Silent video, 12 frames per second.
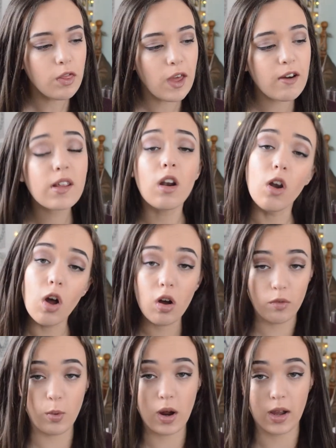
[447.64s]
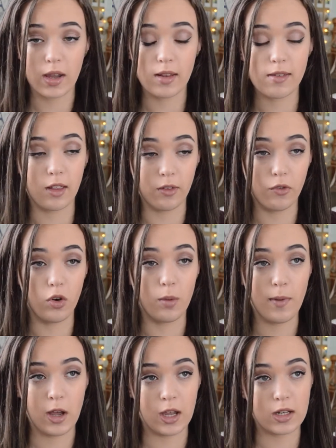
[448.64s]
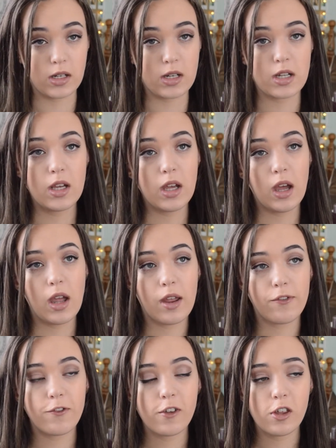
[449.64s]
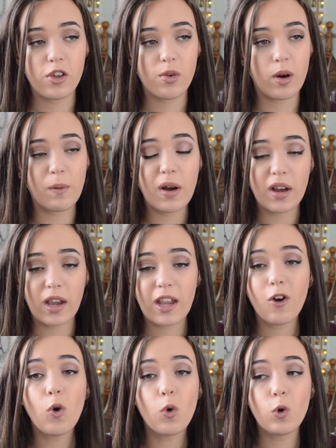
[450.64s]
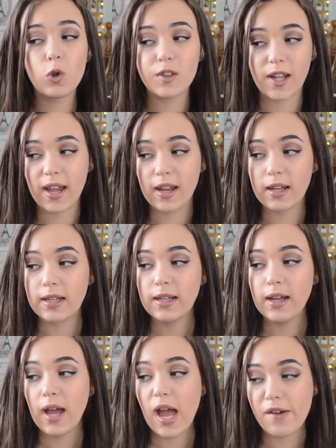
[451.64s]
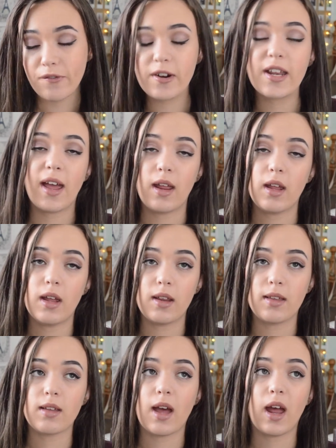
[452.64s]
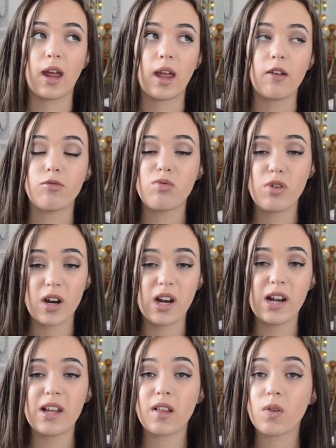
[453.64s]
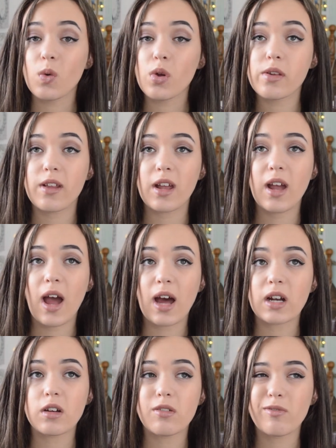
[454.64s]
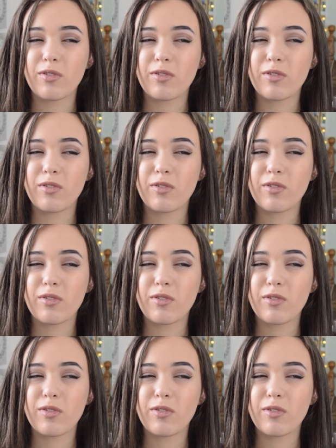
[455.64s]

There is a lot of work in sixth form, and if you are working all day every day, it can get really exhausting and